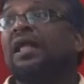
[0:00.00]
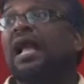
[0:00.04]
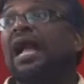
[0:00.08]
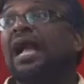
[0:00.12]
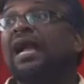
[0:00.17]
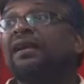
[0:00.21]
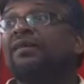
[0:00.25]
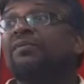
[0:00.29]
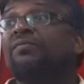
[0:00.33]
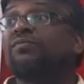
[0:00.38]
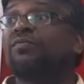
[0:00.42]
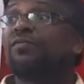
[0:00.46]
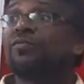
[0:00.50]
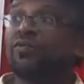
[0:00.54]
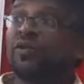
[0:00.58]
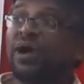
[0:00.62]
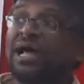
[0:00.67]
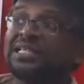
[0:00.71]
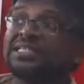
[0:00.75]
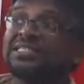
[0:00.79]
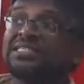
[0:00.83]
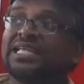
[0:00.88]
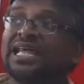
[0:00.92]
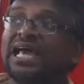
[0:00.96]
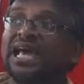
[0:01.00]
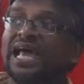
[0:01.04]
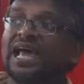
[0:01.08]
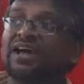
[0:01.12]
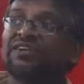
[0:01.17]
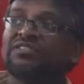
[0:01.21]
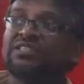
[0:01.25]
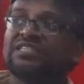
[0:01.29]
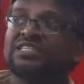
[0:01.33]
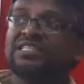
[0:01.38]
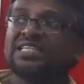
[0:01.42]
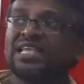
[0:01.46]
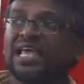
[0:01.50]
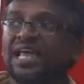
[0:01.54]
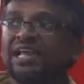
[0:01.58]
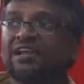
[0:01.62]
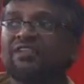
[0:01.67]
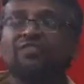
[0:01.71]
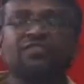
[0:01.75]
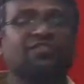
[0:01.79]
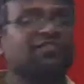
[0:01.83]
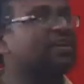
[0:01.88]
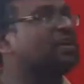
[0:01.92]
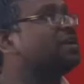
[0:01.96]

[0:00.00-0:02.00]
And once they have self